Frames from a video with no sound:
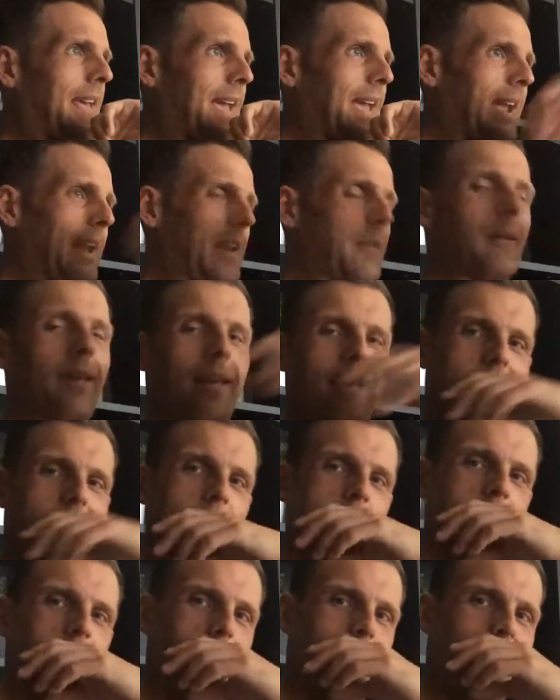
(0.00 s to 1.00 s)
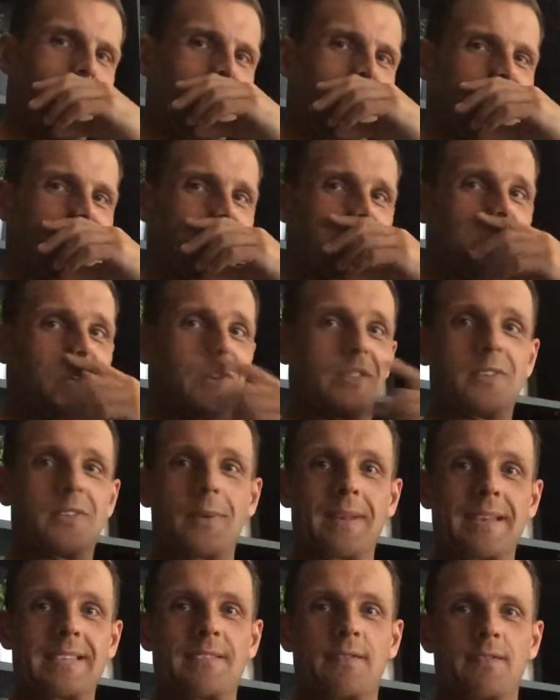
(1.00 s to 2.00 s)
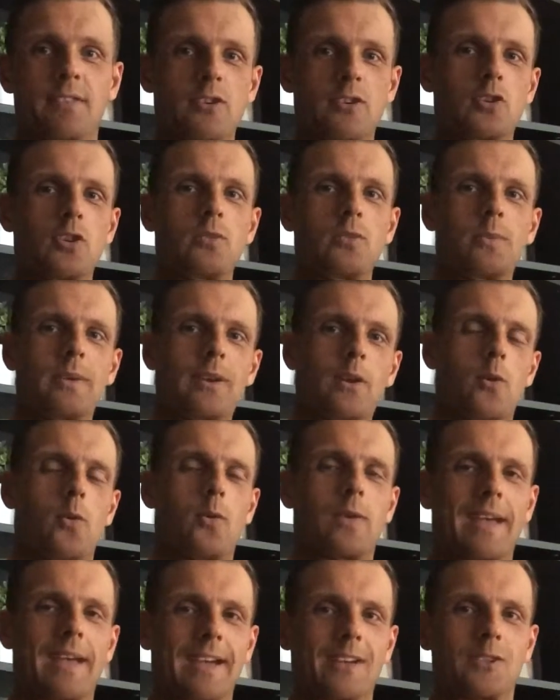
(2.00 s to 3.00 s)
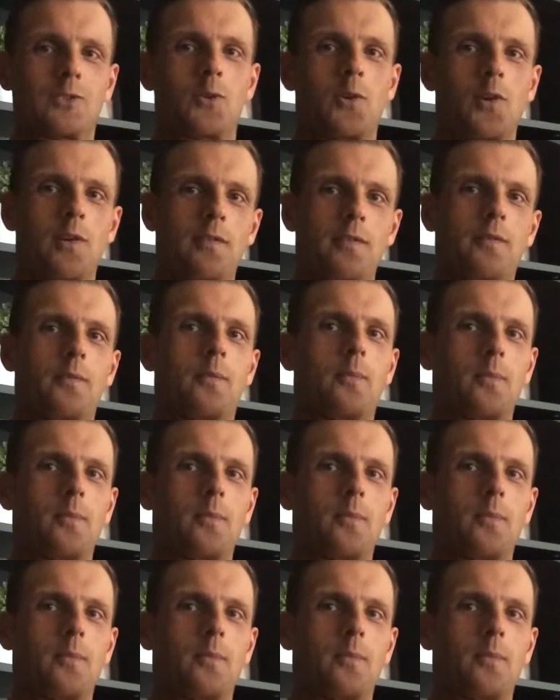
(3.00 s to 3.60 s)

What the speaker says: anyway, let's go back to the 27th of June where it all kicked off.